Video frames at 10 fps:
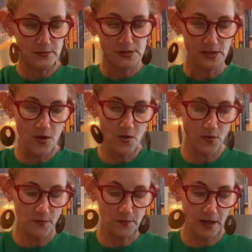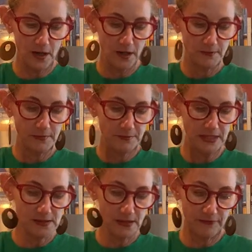So it
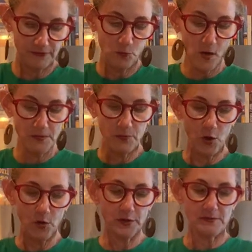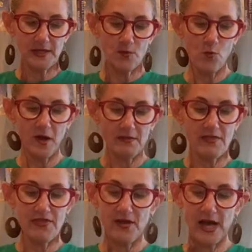means if one bowl would be 1
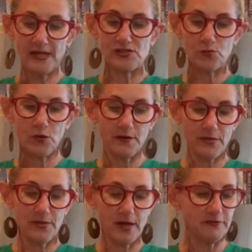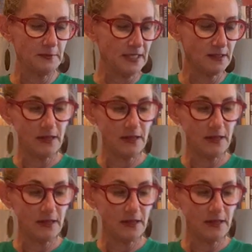thigh's worth of meat.